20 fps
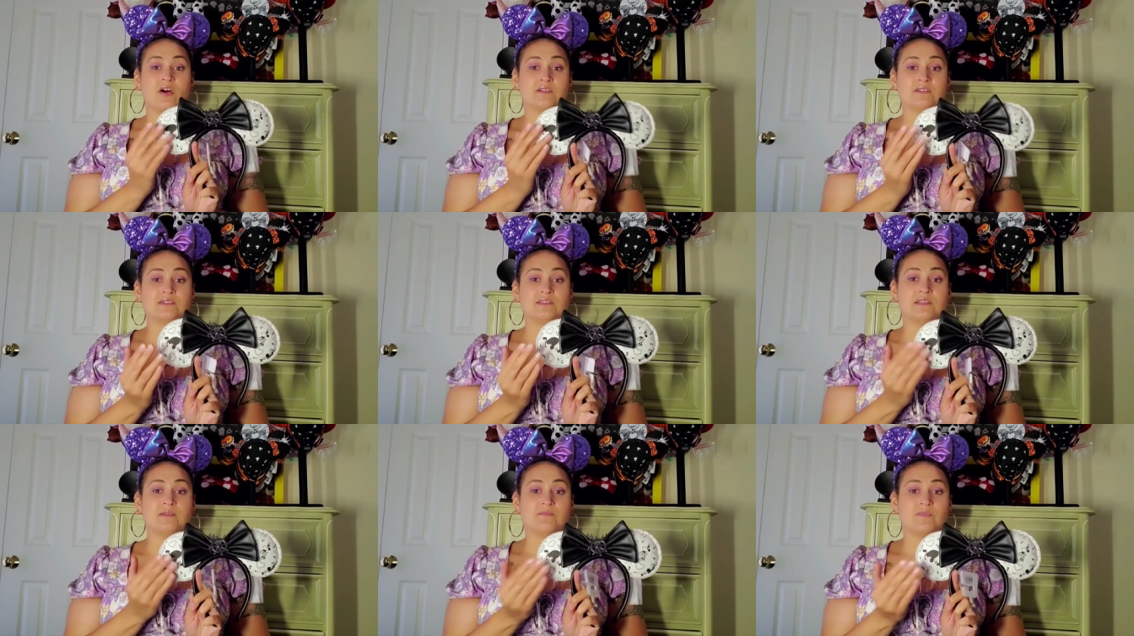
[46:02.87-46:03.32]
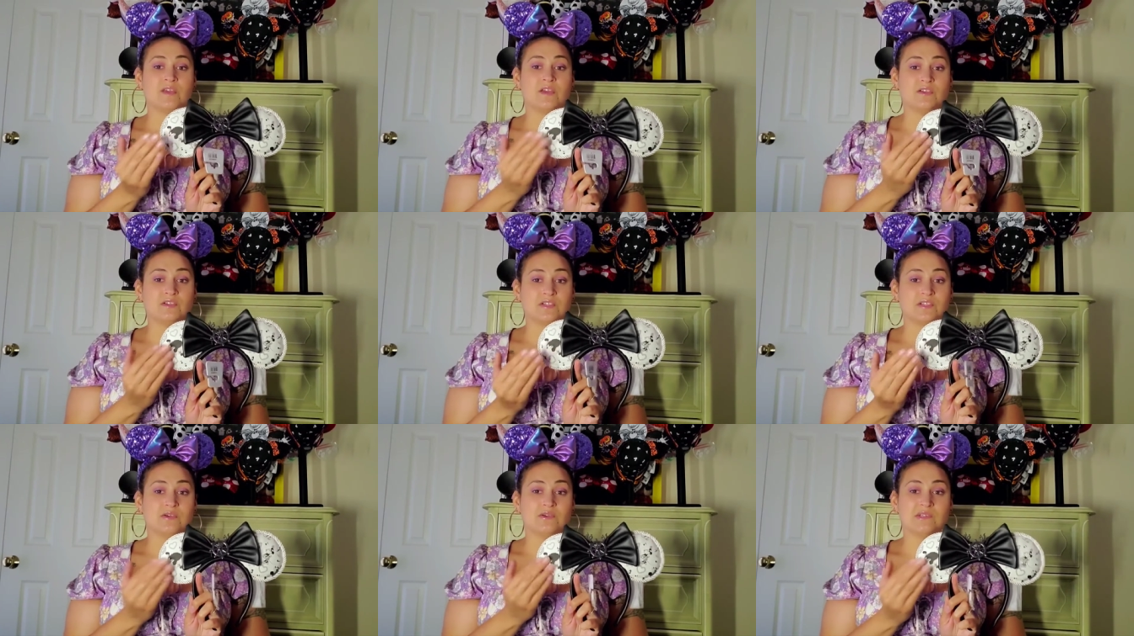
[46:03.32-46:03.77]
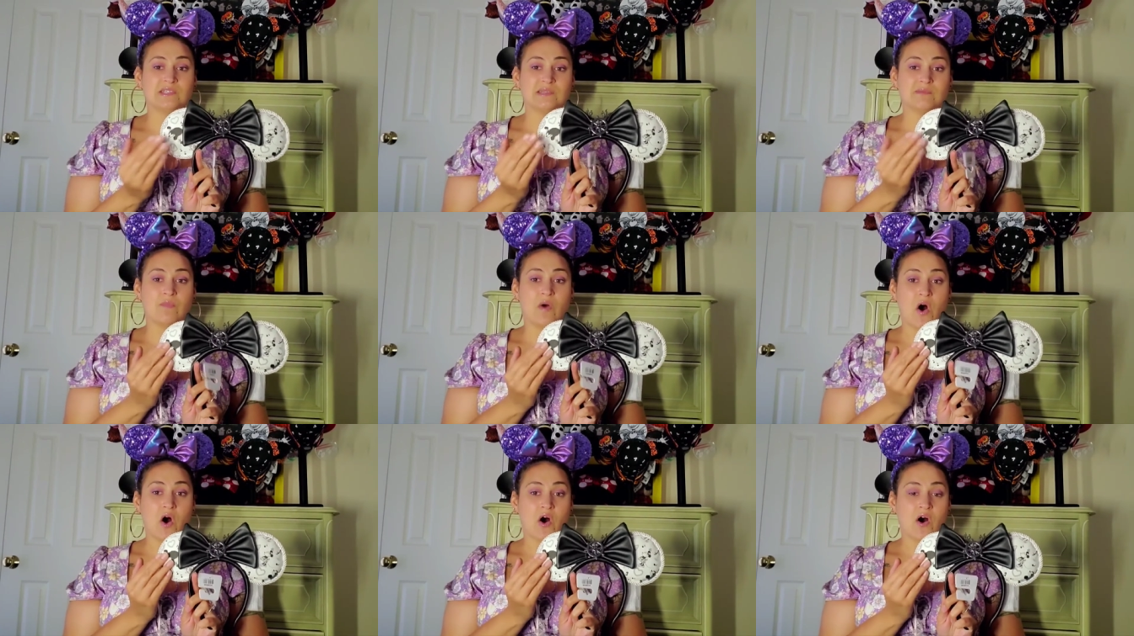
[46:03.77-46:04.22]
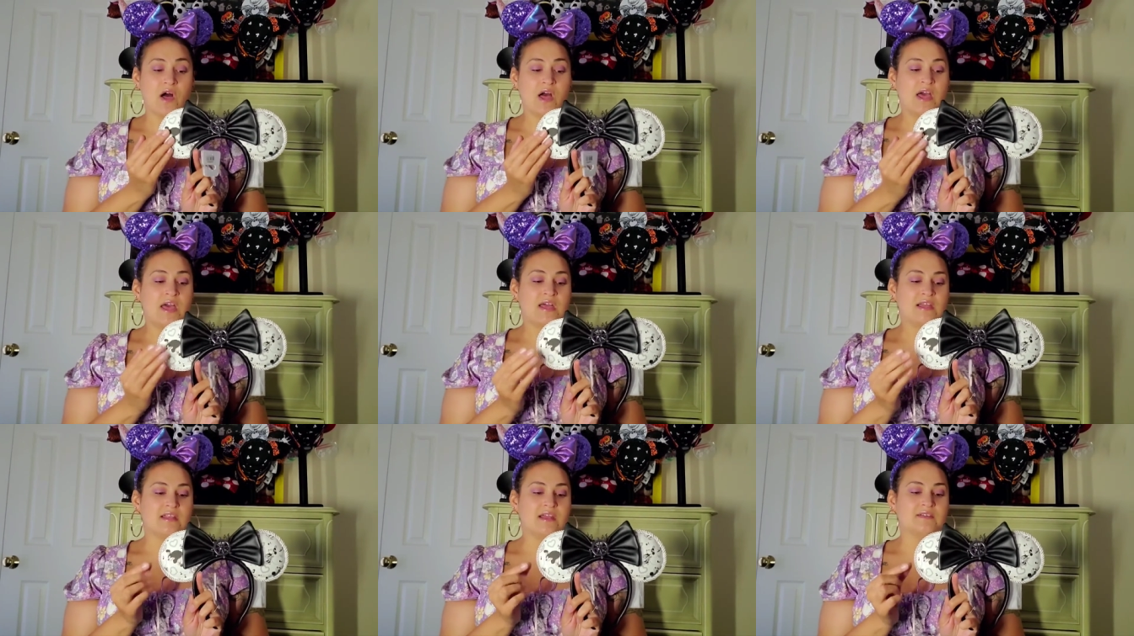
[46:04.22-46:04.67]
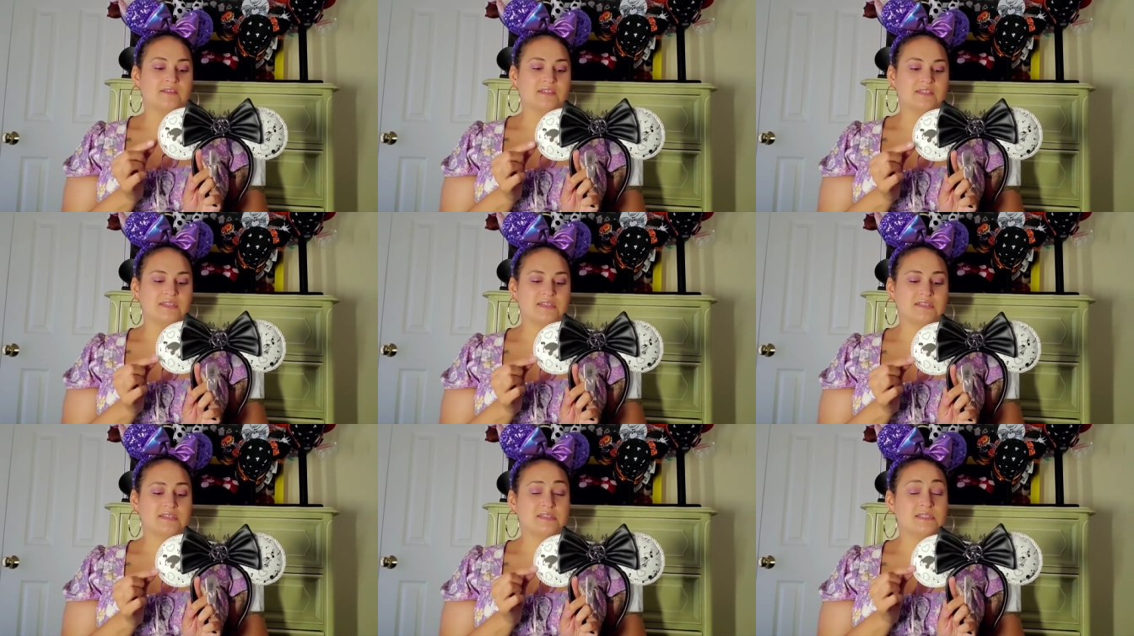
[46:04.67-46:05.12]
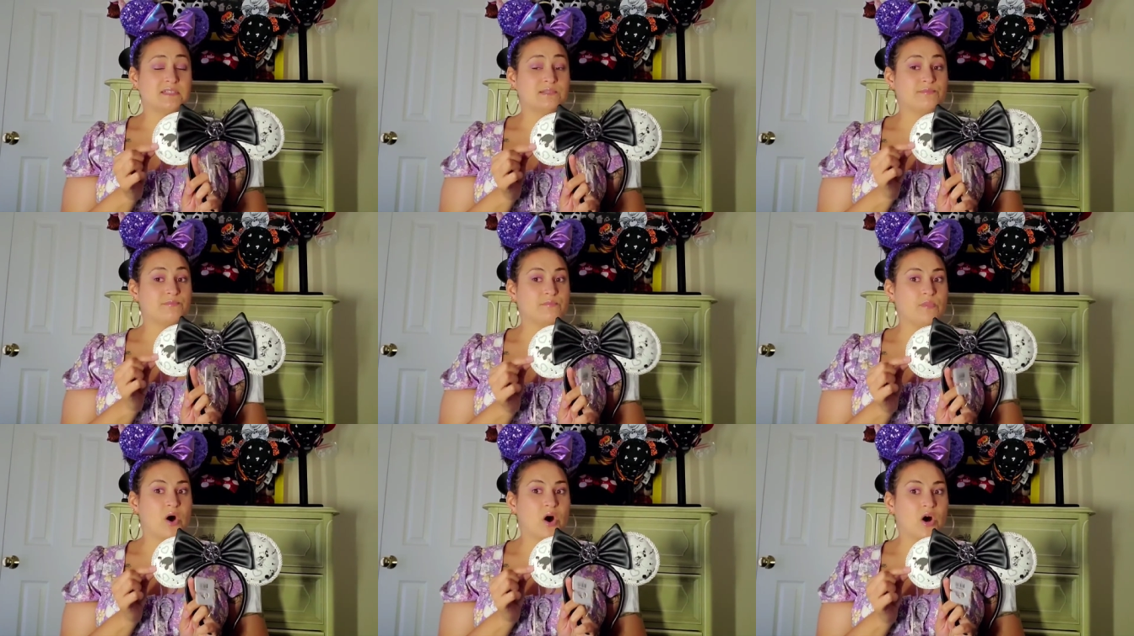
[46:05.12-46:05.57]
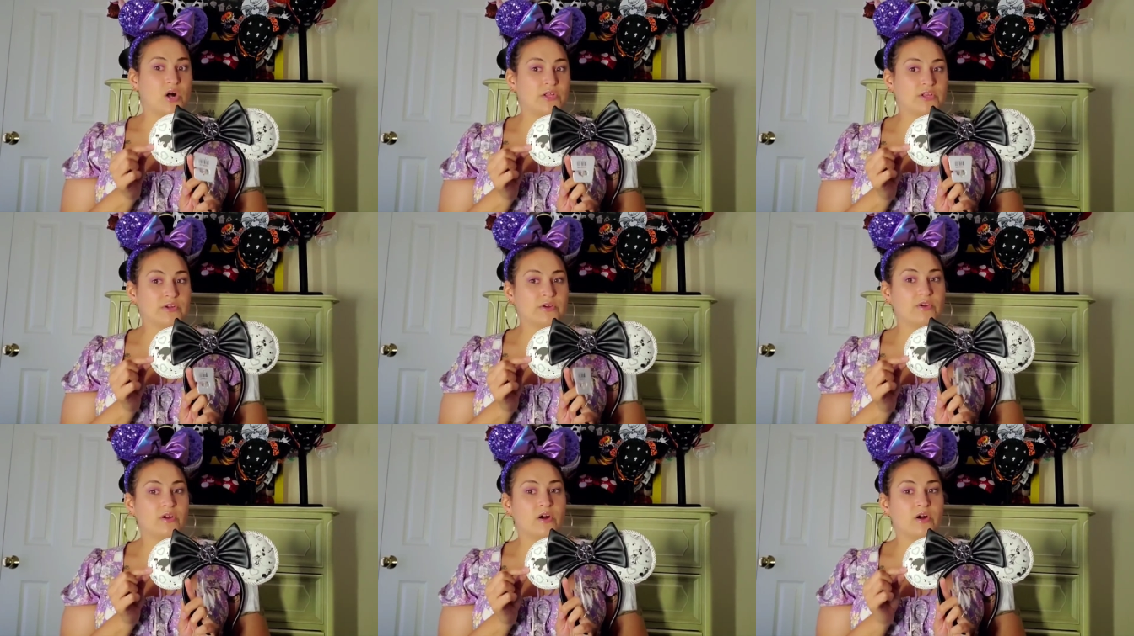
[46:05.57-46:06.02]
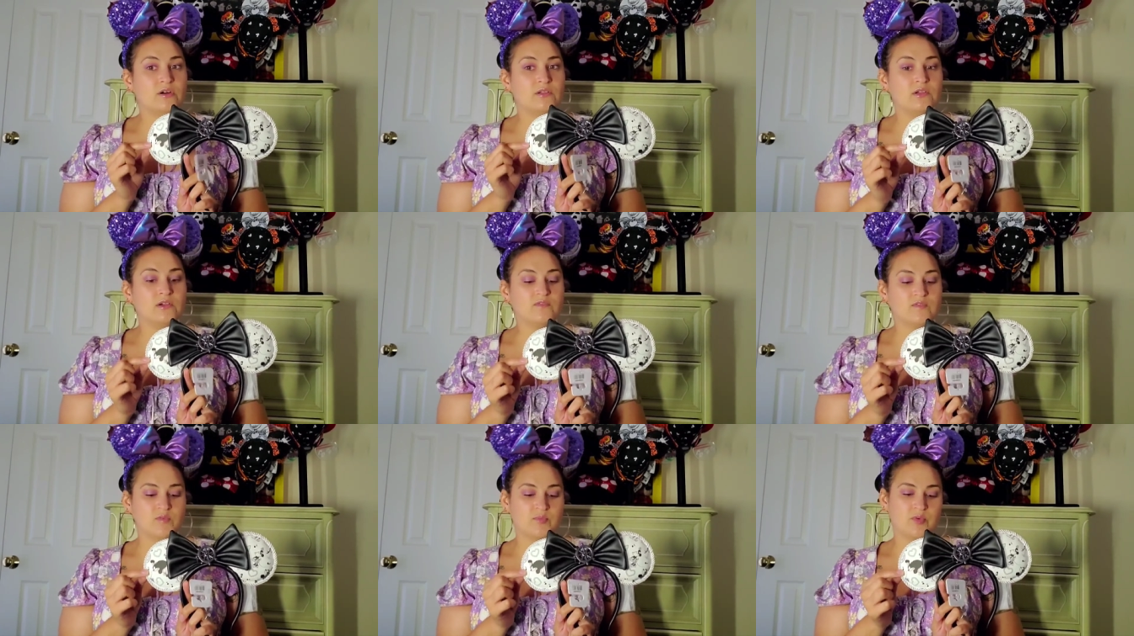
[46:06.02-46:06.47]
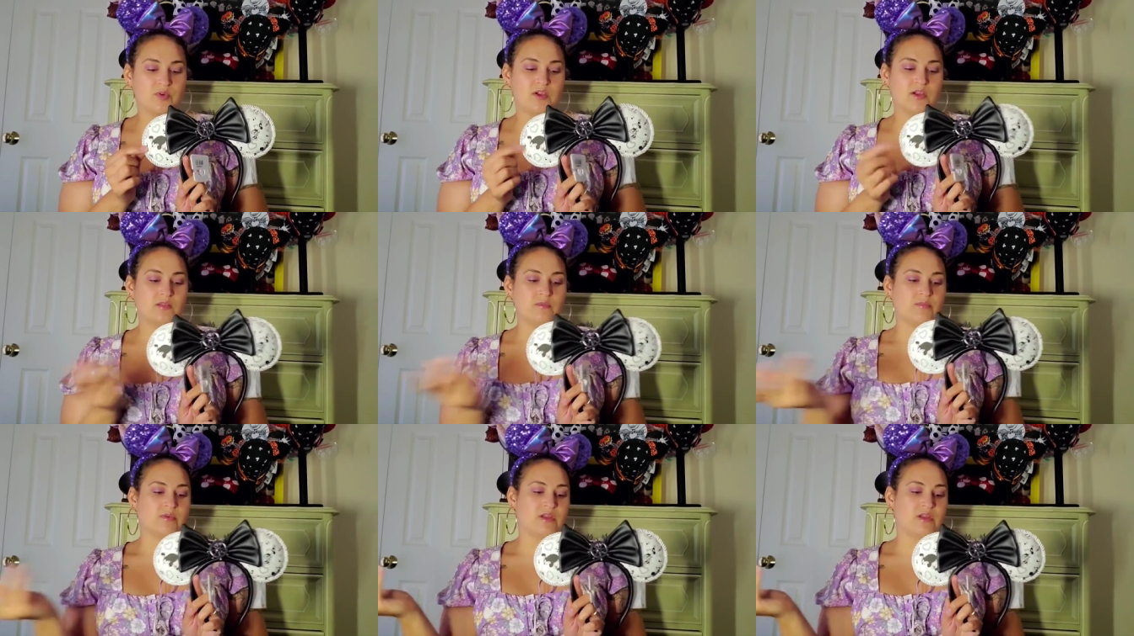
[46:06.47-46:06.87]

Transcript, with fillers: on something so small. Now this is a smaller all over print,